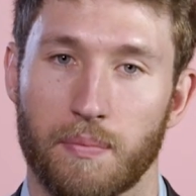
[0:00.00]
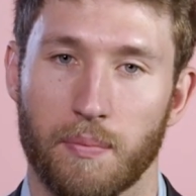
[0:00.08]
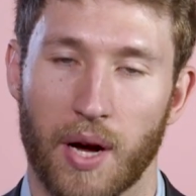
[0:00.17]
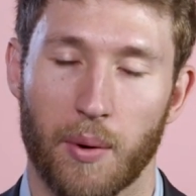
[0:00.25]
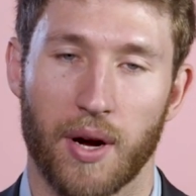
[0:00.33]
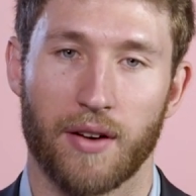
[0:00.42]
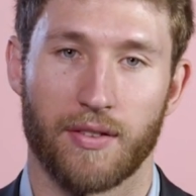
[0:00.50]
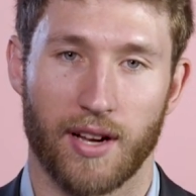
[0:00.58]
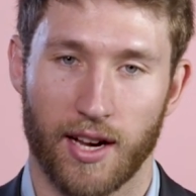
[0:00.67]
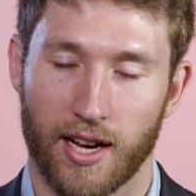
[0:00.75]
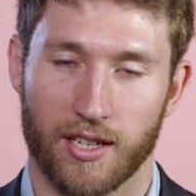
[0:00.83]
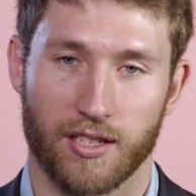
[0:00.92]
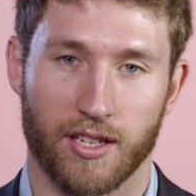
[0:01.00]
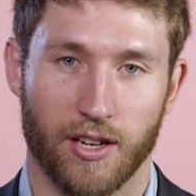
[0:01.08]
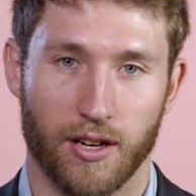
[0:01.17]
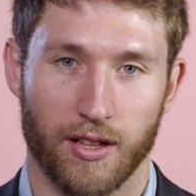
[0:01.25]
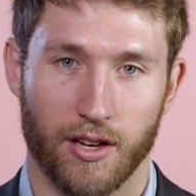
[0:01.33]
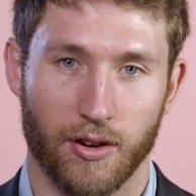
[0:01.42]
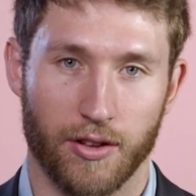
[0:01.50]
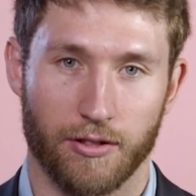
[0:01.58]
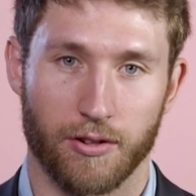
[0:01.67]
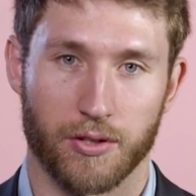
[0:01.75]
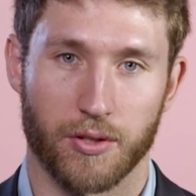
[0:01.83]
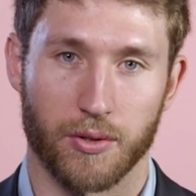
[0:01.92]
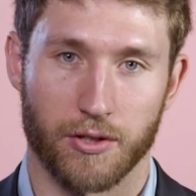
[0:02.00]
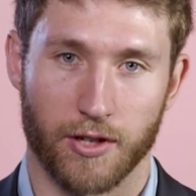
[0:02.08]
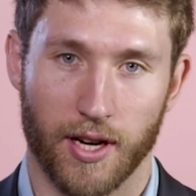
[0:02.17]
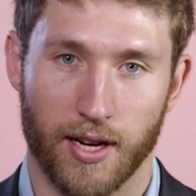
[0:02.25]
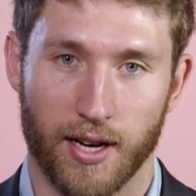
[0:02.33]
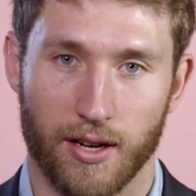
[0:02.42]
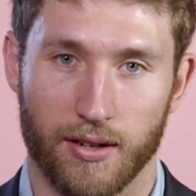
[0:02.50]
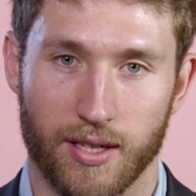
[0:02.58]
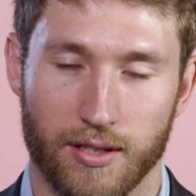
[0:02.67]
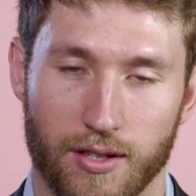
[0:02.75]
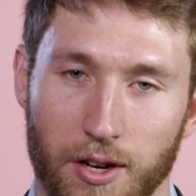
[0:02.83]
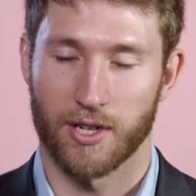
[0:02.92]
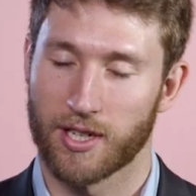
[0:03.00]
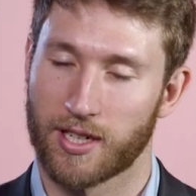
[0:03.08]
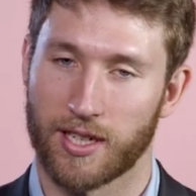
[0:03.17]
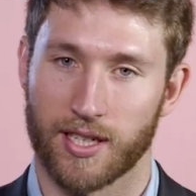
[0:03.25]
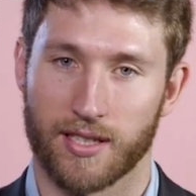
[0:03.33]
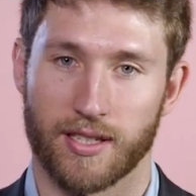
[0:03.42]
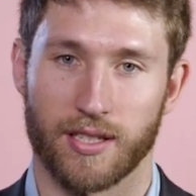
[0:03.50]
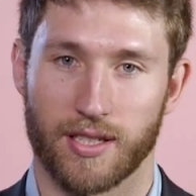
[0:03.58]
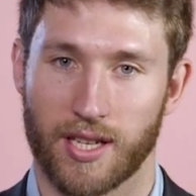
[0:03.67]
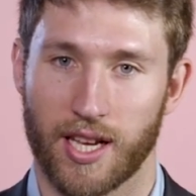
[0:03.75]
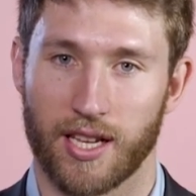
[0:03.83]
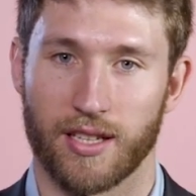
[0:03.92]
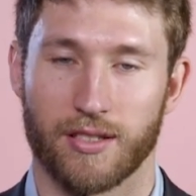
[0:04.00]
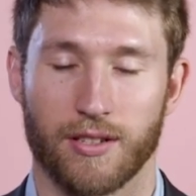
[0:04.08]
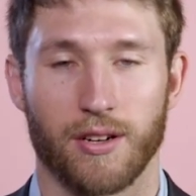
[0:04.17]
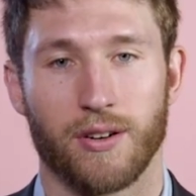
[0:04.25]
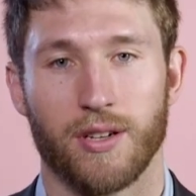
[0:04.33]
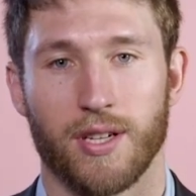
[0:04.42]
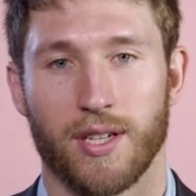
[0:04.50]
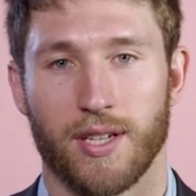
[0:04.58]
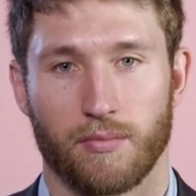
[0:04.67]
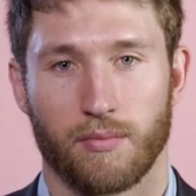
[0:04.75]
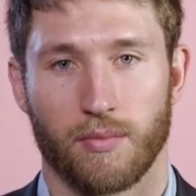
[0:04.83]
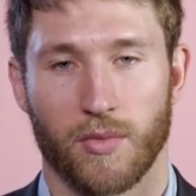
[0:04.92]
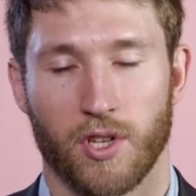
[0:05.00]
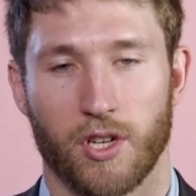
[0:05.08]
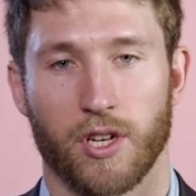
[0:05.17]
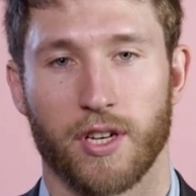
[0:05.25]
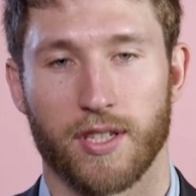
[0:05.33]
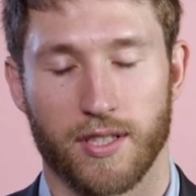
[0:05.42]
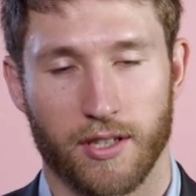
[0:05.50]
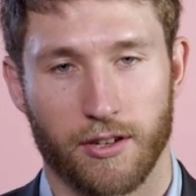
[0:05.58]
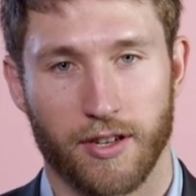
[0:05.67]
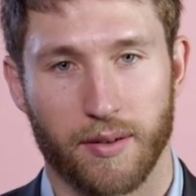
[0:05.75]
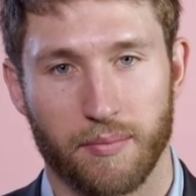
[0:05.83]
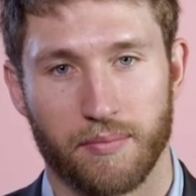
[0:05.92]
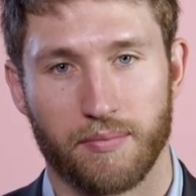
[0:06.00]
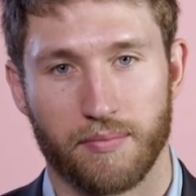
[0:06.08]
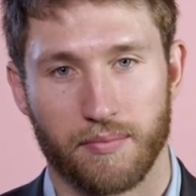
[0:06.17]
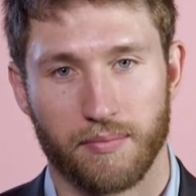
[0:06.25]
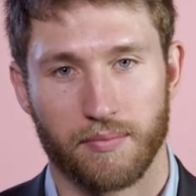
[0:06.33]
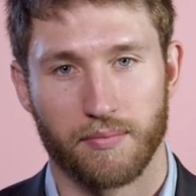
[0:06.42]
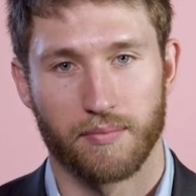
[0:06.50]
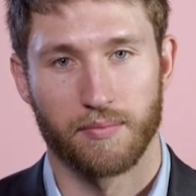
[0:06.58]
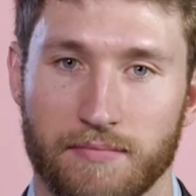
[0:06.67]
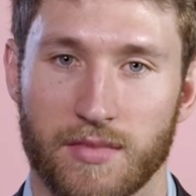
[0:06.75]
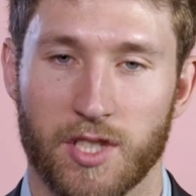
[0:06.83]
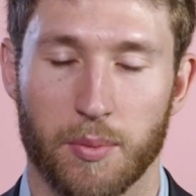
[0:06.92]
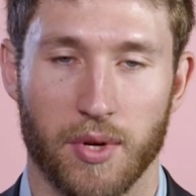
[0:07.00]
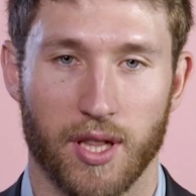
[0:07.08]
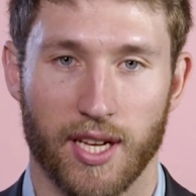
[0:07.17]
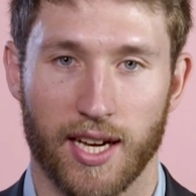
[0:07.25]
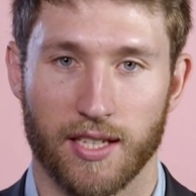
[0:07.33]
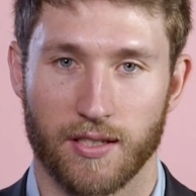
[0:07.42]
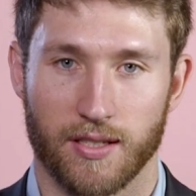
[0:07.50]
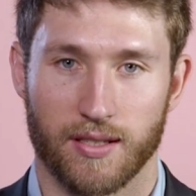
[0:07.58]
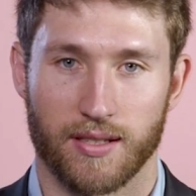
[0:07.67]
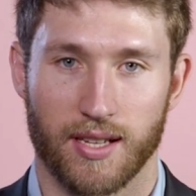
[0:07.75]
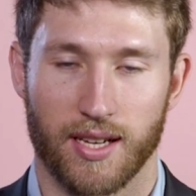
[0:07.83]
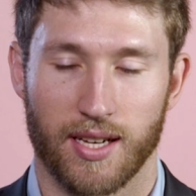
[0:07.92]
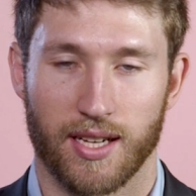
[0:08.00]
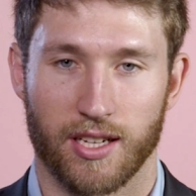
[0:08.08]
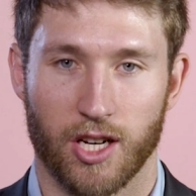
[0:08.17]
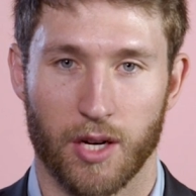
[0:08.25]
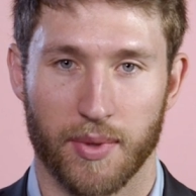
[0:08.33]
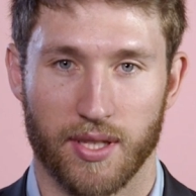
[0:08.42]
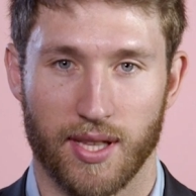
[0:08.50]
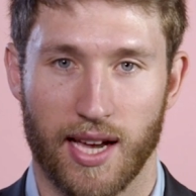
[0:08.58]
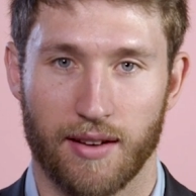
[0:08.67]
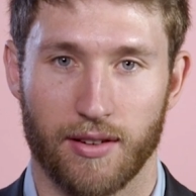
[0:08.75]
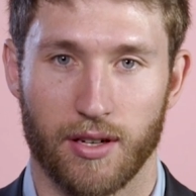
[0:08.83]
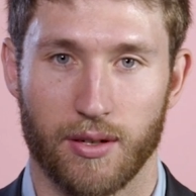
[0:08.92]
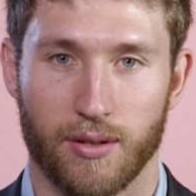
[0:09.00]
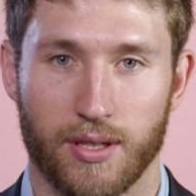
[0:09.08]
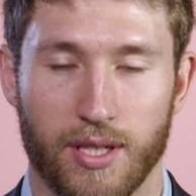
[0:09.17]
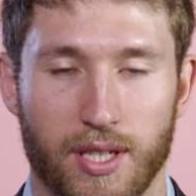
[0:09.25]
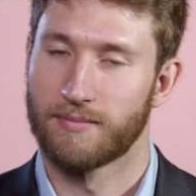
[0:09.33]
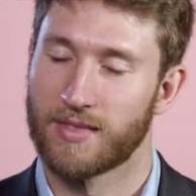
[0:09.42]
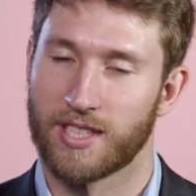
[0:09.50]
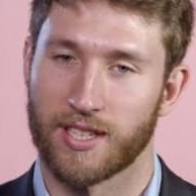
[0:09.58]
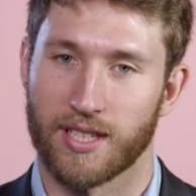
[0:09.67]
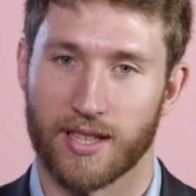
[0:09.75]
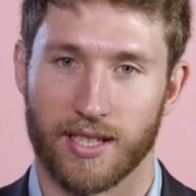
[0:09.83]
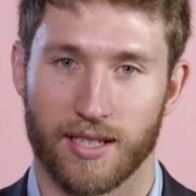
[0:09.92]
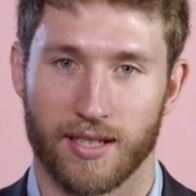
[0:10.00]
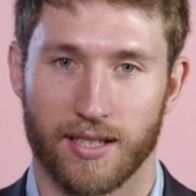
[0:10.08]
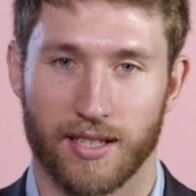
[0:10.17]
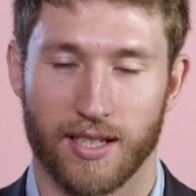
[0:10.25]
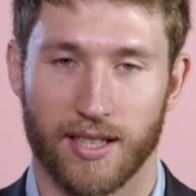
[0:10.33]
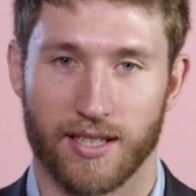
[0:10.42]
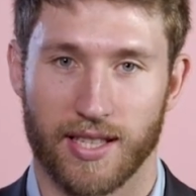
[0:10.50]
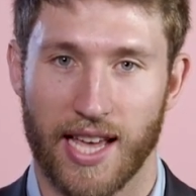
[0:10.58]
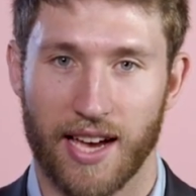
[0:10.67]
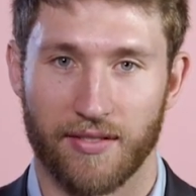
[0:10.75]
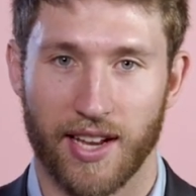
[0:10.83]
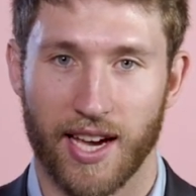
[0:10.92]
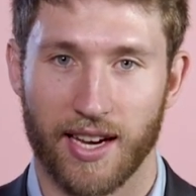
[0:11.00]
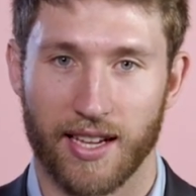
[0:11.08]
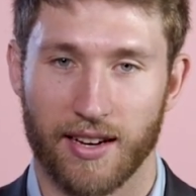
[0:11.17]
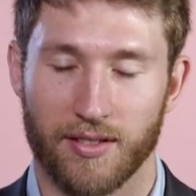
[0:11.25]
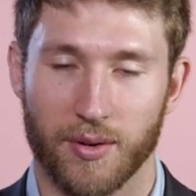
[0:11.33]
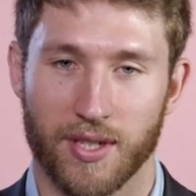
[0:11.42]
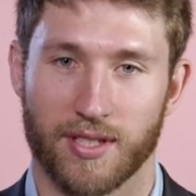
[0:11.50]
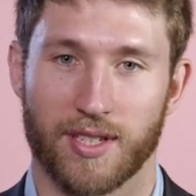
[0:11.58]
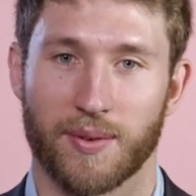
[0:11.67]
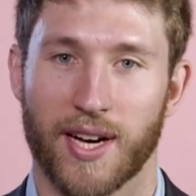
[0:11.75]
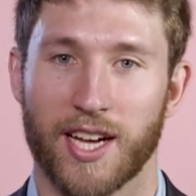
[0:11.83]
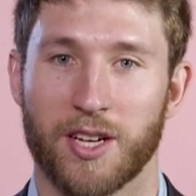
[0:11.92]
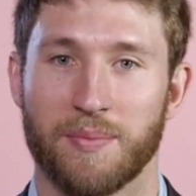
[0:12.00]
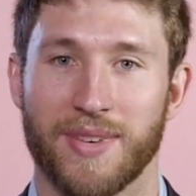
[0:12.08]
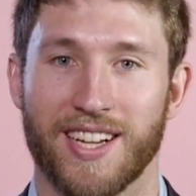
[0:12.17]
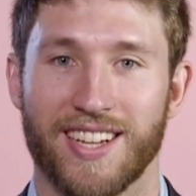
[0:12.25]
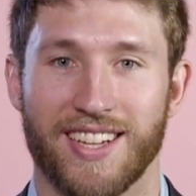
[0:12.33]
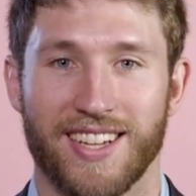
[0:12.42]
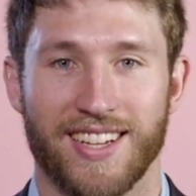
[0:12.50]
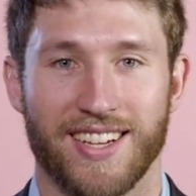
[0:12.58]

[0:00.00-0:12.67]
My wife and I are actually currently going through Suits right now, and so we're already on season 8. So, Cookies and Cream. Typically, guys just call me Slavo. You get the Slav Daddy every once in a while, but